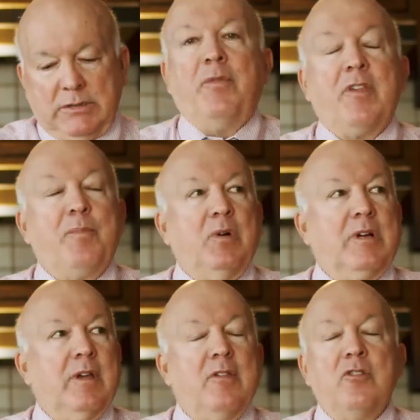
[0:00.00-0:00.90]
This
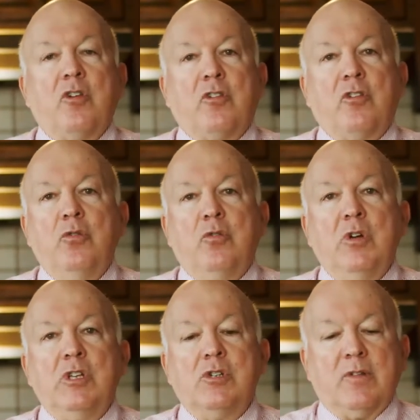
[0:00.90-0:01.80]
book isn't just 2
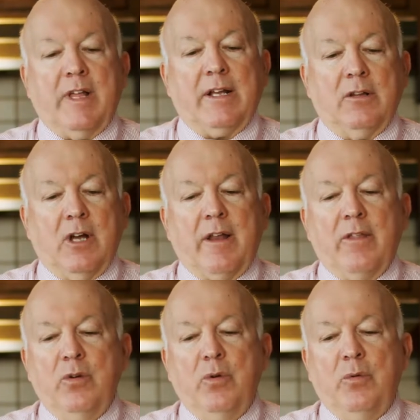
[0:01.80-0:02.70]
creatures like a lot of
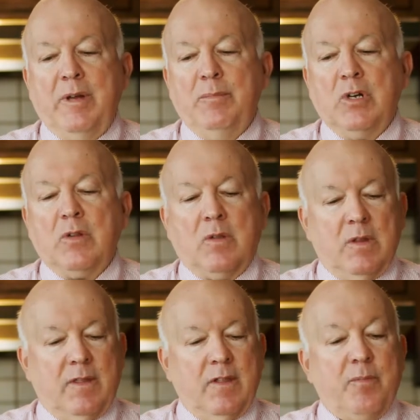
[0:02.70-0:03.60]
the Who Would Win books.
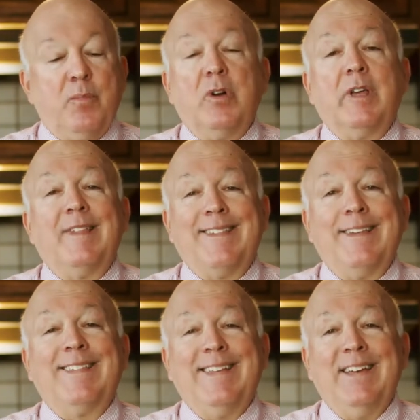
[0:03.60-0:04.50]
This book is
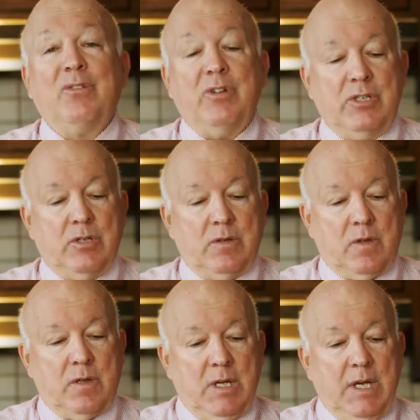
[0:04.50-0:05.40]
16
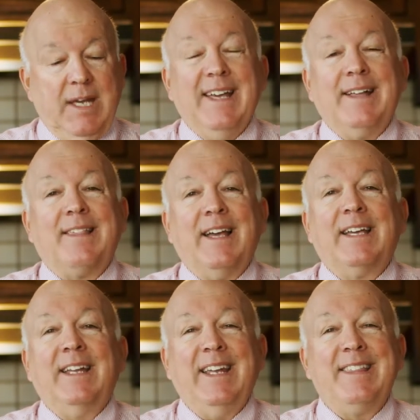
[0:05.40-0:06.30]
creatures. It's
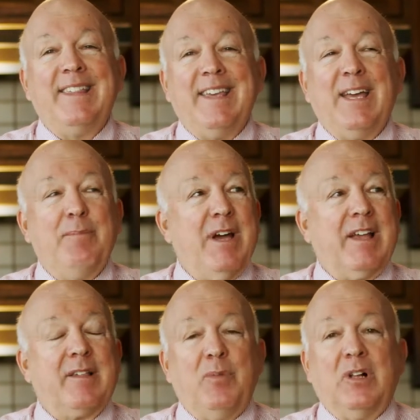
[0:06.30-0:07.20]
like an NCAA
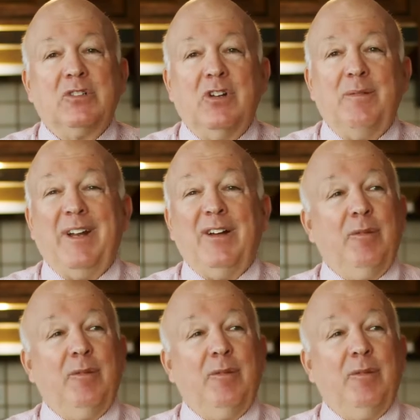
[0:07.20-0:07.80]
basketball tournament.